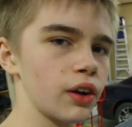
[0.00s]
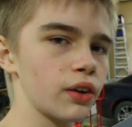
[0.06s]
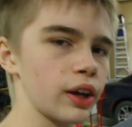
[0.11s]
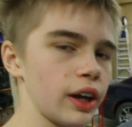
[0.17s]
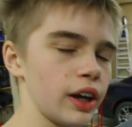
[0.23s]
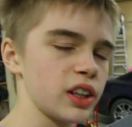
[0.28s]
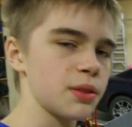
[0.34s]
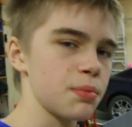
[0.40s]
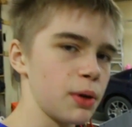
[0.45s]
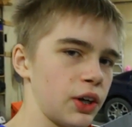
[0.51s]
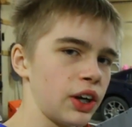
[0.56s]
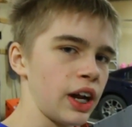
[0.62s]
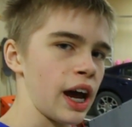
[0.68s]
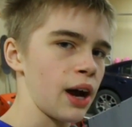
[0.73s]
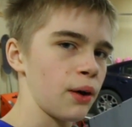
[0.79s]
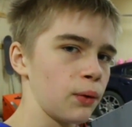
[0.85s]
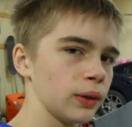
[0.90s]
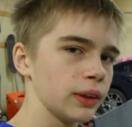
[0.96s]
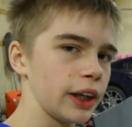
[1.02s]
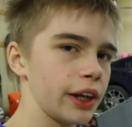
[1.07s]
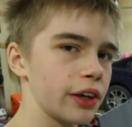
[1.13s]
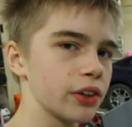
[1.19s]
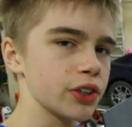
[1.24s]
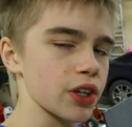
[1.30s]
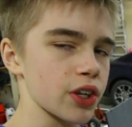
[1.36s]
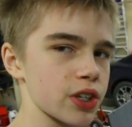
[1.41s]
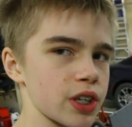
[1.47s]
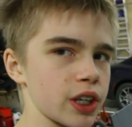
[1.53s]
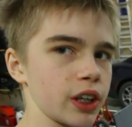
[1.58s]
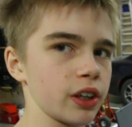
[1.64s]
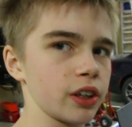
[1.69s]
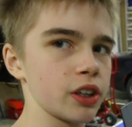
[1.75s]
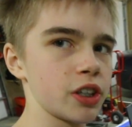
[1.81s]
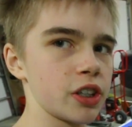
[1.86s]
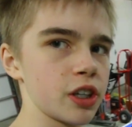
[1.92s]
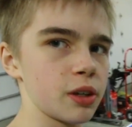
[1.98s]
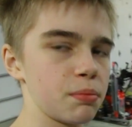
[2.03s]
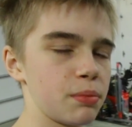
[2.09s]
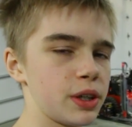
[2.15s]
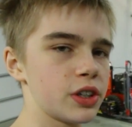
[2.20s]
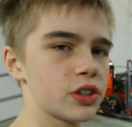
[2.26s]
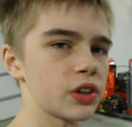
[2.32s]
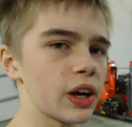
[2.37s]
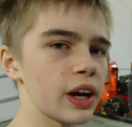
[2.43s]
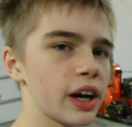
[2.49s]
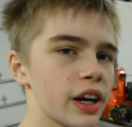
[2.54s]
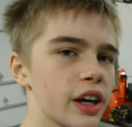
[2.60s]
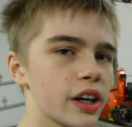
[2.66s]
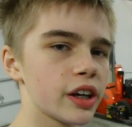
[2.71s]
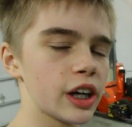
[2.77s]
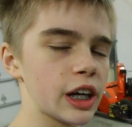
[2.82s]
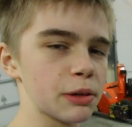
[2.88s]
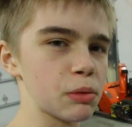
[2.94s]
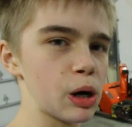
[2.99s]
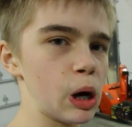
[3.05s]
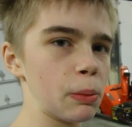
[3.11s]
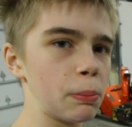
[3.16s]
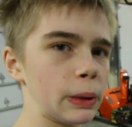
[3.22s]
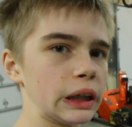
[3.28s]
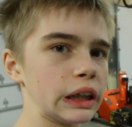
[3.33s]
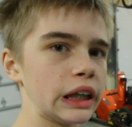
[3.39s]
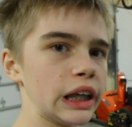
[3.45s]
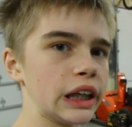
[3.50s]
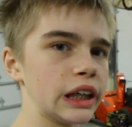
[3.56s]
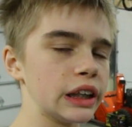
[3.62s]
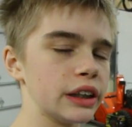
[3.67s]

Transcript: Okay, it's about an hour later, so this thing should be dry, I'm hoping.